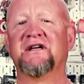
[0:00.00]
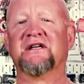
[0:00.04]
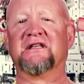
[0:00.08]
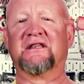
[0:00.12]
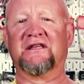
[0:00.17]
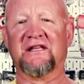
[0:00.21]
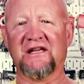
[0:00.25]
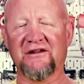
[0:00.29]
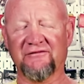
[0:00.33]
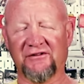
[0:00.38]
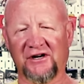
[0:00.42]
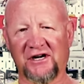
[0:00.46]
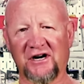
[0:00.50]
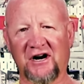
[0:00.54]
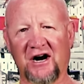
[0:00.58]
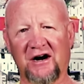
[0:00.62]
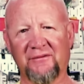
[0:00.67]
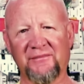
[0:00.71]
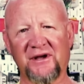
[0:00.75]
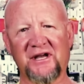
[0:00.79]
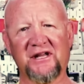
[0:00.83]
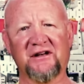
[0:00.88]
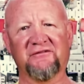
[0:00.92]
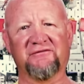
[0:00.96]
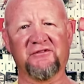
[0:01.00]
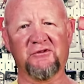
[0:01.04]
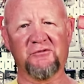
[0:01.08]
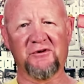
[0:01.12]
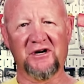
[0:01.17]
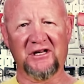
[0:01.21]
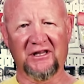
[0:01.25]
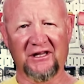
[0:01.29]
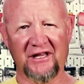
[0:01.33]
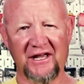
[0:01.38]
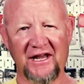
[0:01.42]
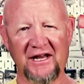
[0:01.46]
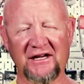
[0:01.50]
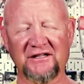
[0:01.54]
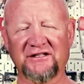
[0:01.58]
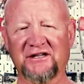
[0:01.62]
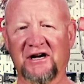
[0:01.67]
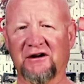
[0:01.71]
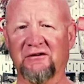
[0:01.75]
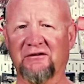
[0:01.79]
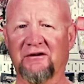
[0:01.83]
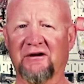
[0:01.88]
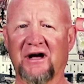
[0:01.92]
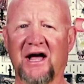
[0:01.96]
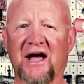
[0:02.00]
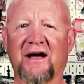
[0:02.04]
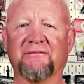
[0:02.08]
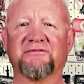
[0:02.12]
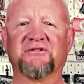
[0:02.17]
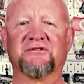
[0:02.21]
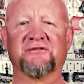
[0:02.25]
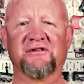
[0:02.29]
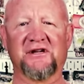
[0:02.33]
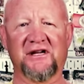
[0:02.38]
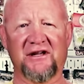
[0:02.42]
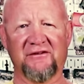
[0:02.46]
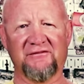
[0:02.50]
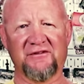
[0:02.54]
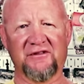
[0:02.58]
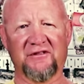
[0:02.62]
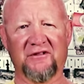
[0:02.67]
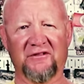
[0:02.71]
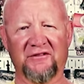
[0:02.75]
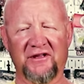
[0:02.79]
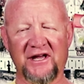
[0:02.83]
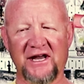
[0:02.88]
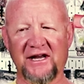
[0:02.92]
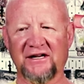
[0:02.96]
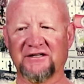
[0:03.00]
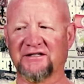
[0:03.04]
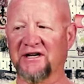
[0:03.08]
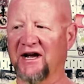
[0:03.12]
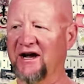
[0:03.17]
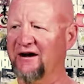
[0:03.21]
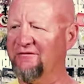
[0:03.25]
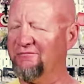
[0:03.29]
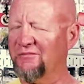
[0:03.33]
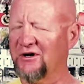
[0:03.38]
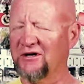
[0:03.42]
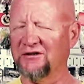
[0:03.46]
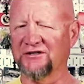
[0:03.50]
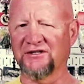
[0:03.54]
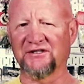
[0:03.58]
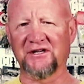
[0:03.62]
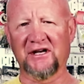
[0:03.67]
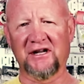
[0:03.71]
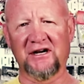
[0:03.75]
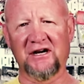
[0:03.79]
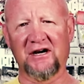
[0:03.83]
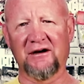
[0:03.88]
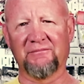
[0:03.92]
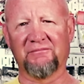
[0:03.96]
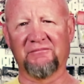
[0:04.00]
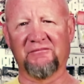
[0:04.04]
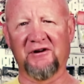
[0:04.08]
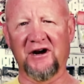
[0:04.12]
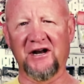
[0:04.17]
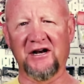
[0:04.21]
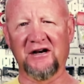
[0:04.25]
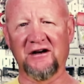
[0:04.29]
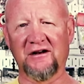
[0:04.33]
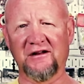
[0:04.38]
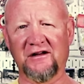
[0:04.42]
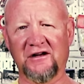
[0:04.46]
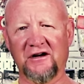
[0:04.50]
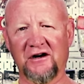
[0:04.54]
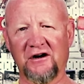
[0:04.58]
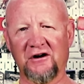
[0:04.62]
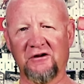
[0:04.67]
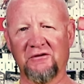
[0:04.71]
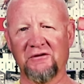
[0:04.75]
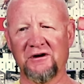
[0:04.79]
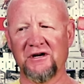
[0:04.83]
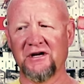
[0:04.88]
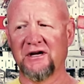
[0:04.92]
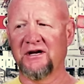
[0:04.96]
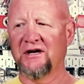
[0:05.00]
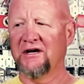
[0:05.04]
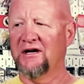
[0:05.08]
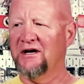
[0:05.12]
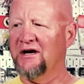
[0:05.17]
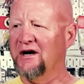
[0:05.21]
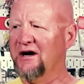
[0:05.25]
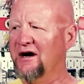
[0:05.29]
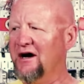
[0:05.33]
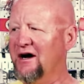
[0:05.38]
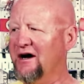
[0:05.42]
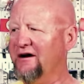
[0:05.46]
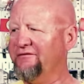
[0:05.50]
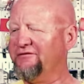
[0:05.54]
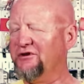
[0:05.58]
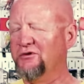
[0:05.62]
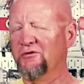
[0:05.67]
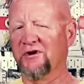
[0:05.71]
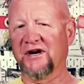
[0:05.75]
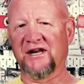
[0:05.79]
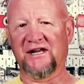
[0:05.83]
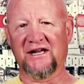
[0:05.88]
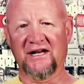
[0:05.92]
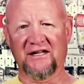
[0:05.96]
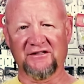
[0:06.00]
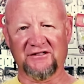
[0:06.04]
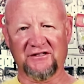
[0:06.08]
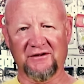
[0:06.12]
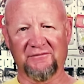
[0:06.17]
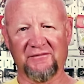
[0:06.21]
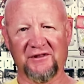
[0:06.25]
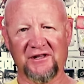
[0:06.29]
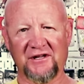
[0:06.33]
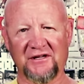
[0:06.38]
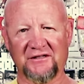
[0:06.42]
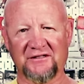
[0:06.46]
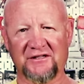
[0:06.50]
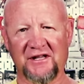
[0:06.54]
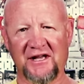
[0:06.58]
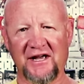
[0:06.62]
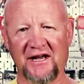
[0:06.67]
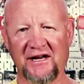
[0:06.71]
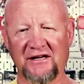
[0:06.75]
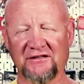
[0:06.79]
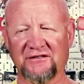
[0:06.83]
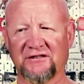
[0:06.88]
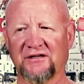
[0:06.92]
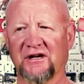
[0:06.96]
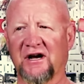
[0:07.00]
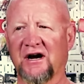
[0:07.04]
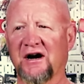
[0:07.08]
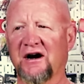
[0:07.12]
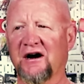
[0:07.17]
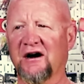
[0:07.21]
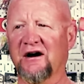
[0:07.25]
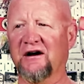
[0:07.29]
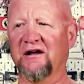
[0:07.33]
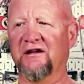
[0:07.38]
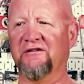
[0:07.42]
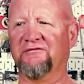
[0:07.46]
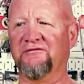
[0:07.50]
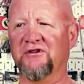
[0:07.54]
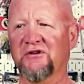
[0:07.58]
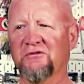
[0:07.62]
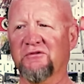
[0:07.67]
leave a comment. If you want links, I will absolutely give you the links. I have them all set up, ready to go. If you want to get some of these things, if